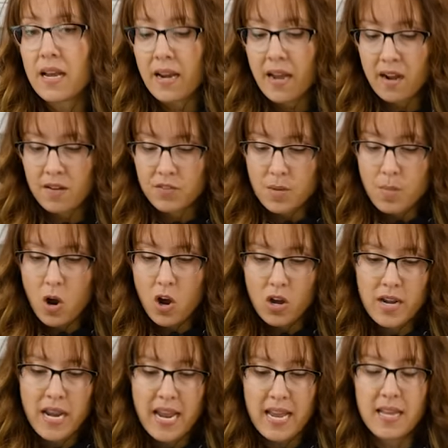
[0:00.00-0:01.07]
and have them
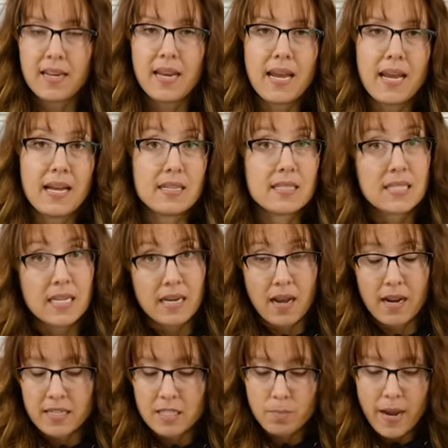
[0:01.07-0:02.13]
on hand as an
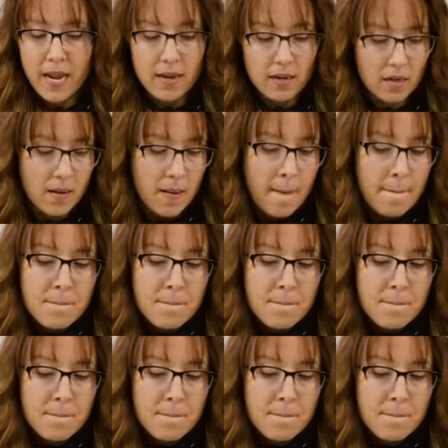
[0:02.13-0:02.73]
ice pack.